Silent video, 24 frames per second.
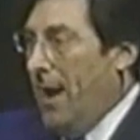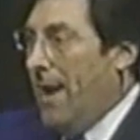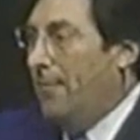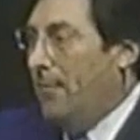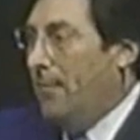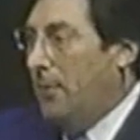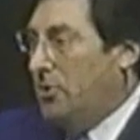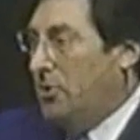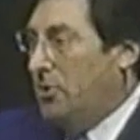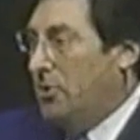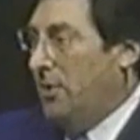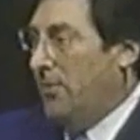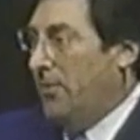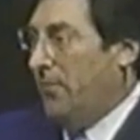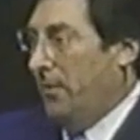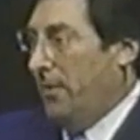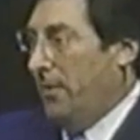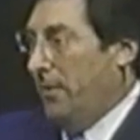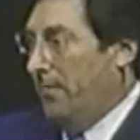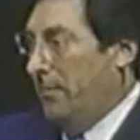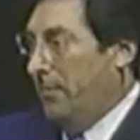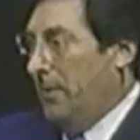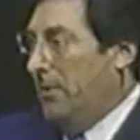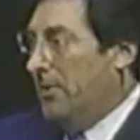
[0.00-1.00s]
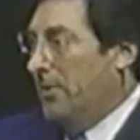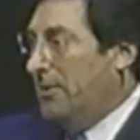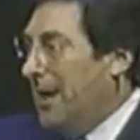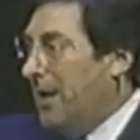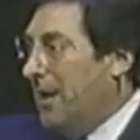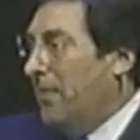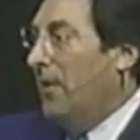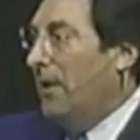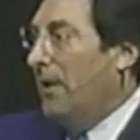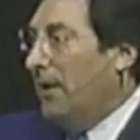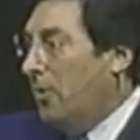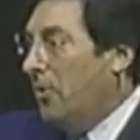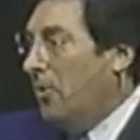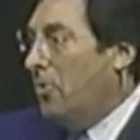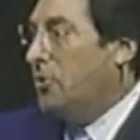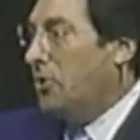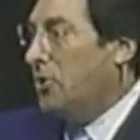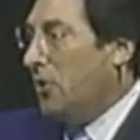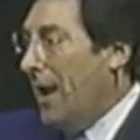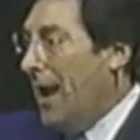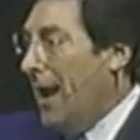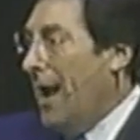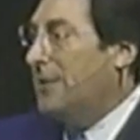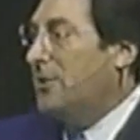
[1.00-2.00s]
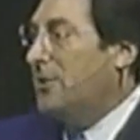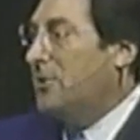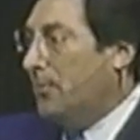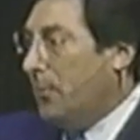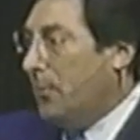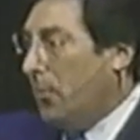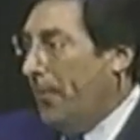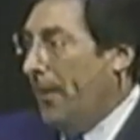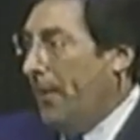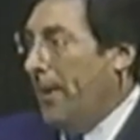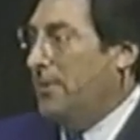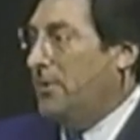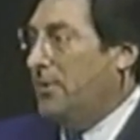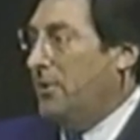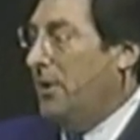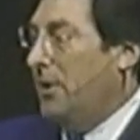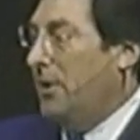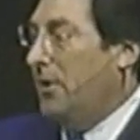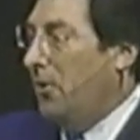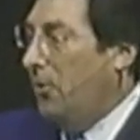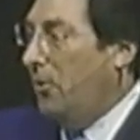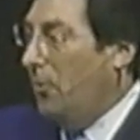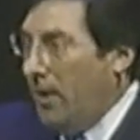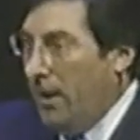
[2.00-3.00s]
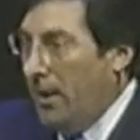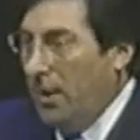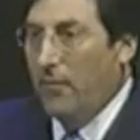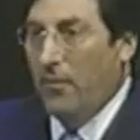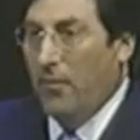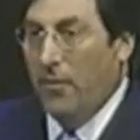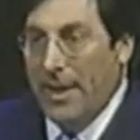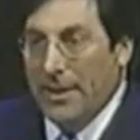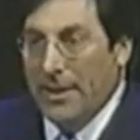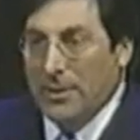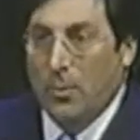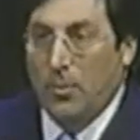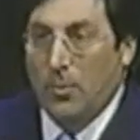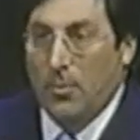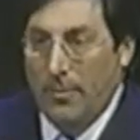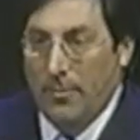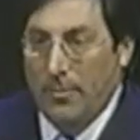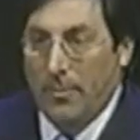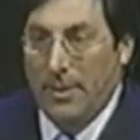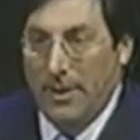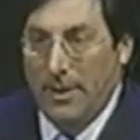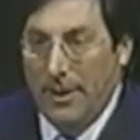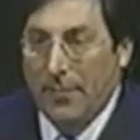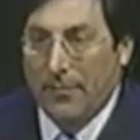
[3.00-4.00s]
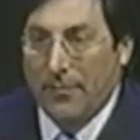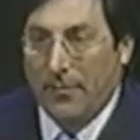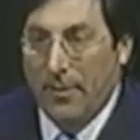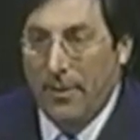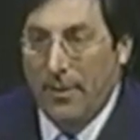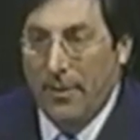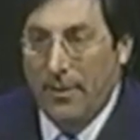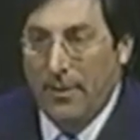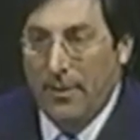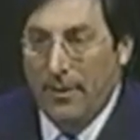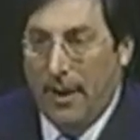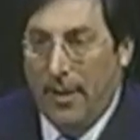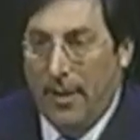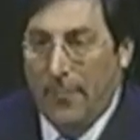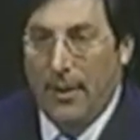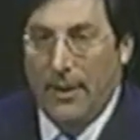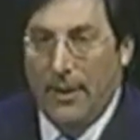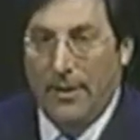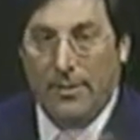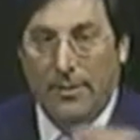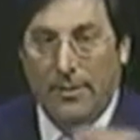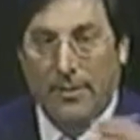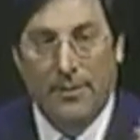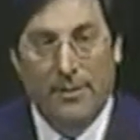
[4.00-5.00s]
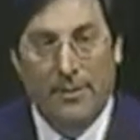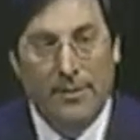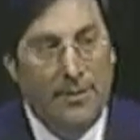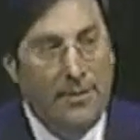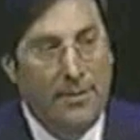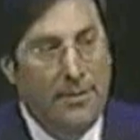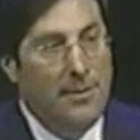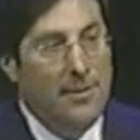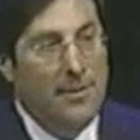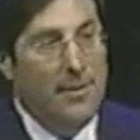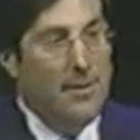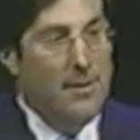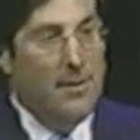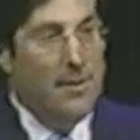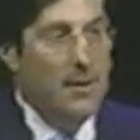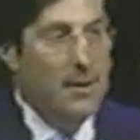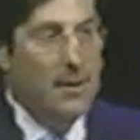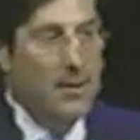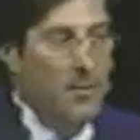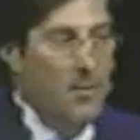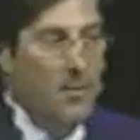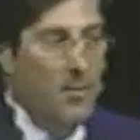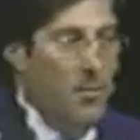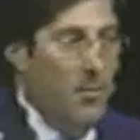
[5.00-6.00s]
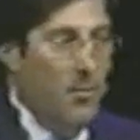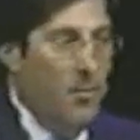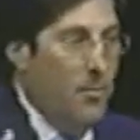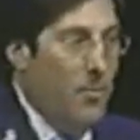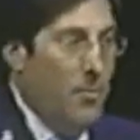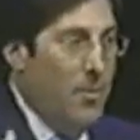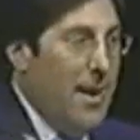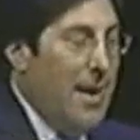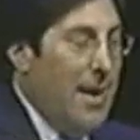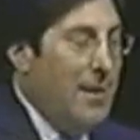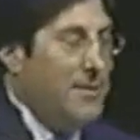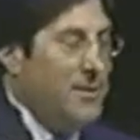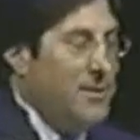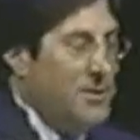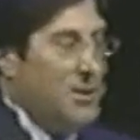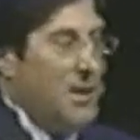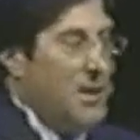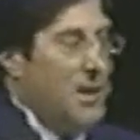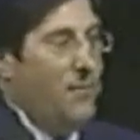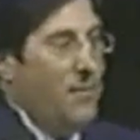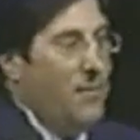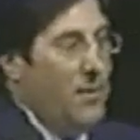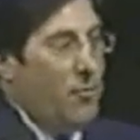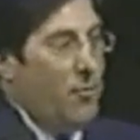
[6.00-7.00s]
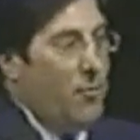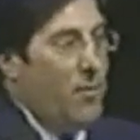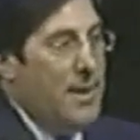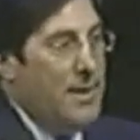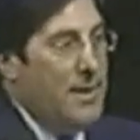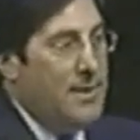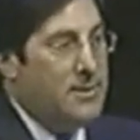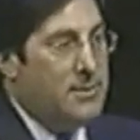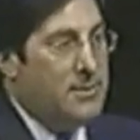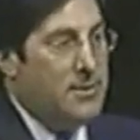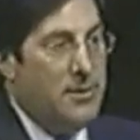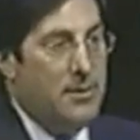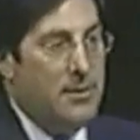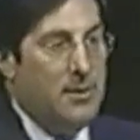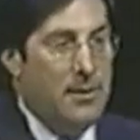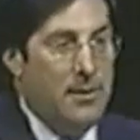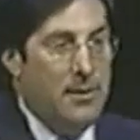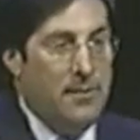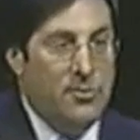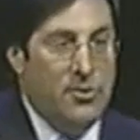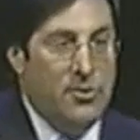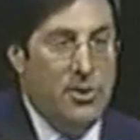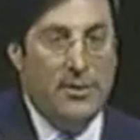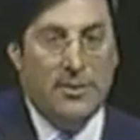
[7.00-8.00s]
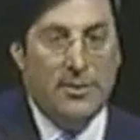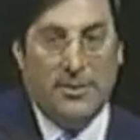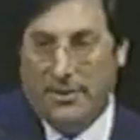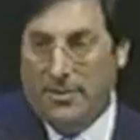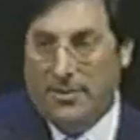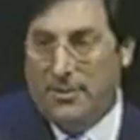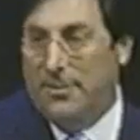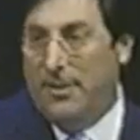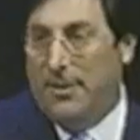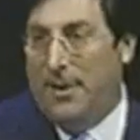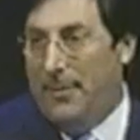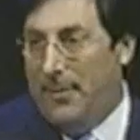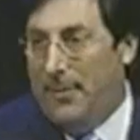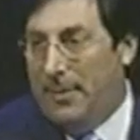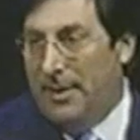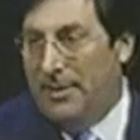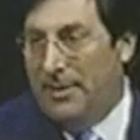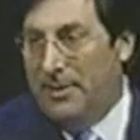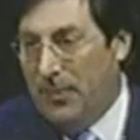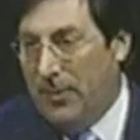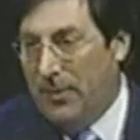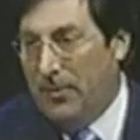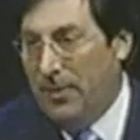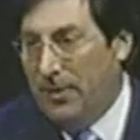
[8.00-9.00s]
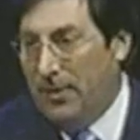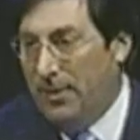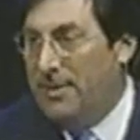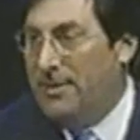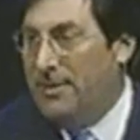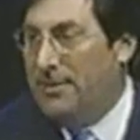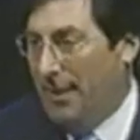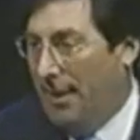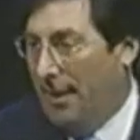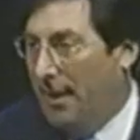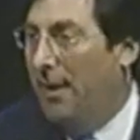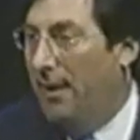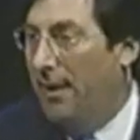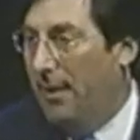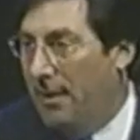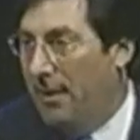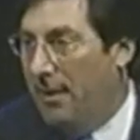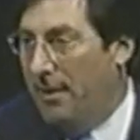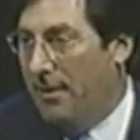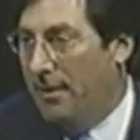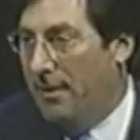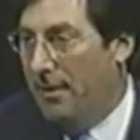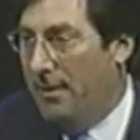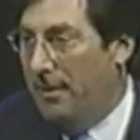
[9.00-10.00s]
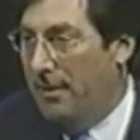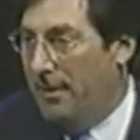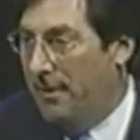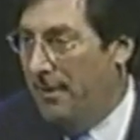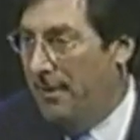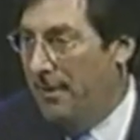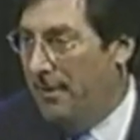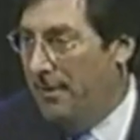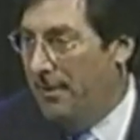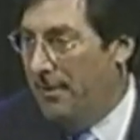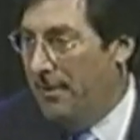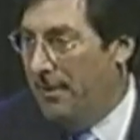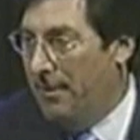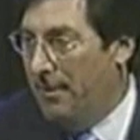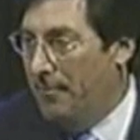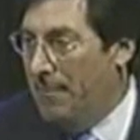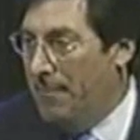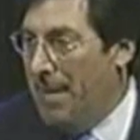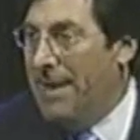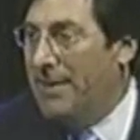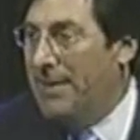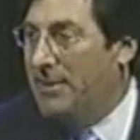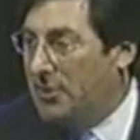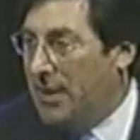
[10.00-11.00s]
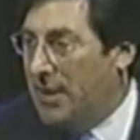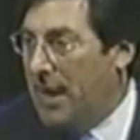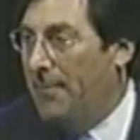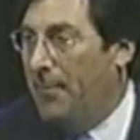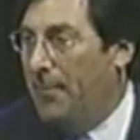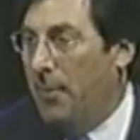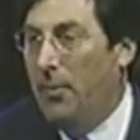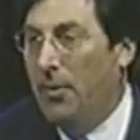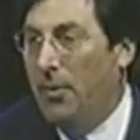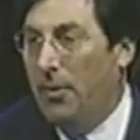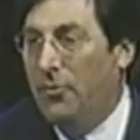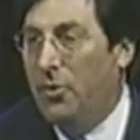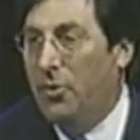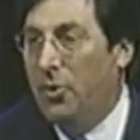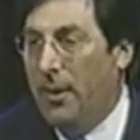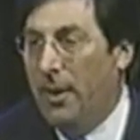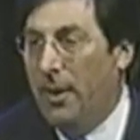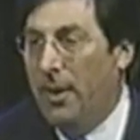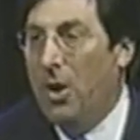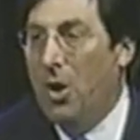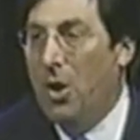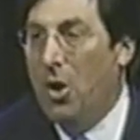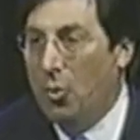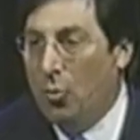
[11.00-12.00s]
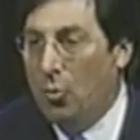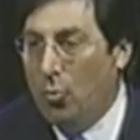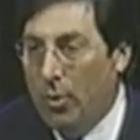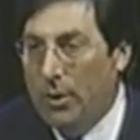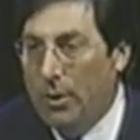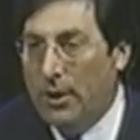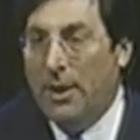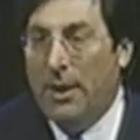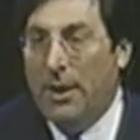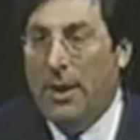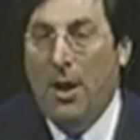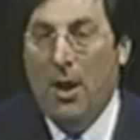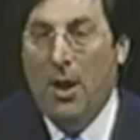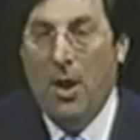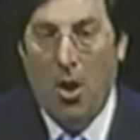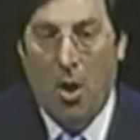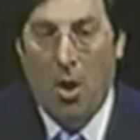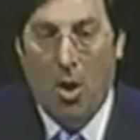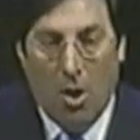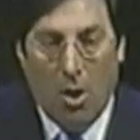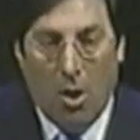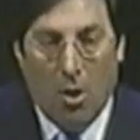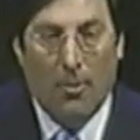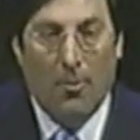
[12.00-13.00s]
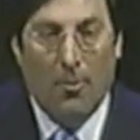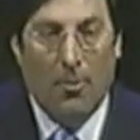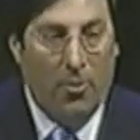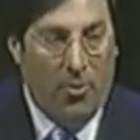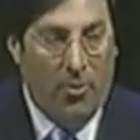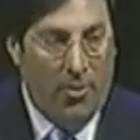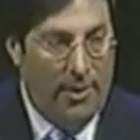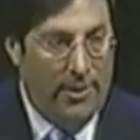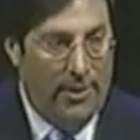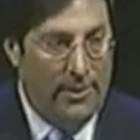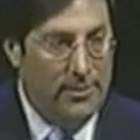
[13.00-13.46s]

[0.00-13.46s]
that much different because every culture has the propensity to do evil. That's what we believe. I mean, without the saving grace of Jesus, I mean, let's be realistic. Man is capable of doing really horrible